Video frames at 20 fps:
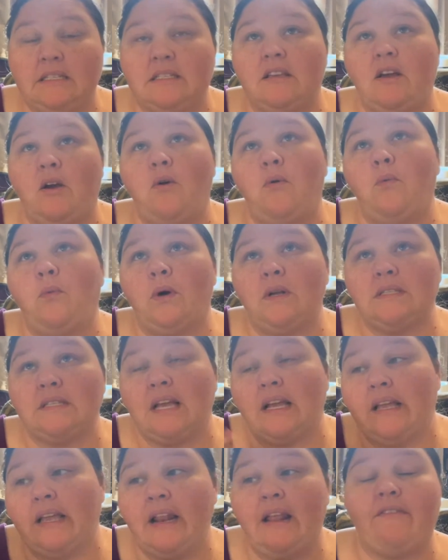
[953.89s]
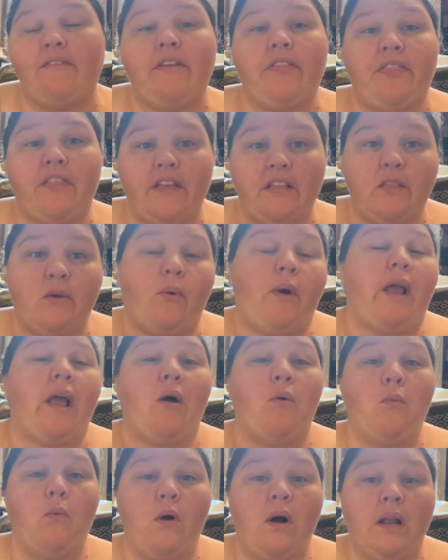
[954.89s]
So once I get everything the way
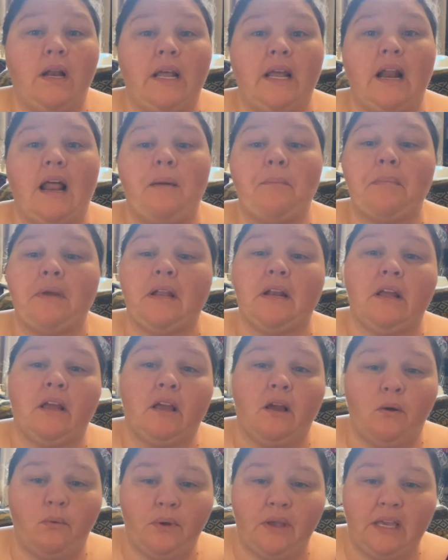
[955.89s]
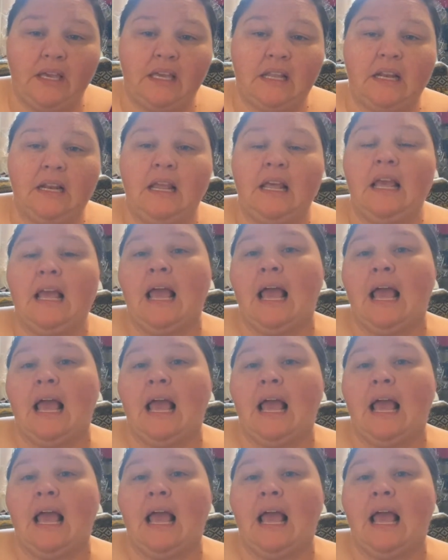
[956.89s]
I want it, I'm going to go in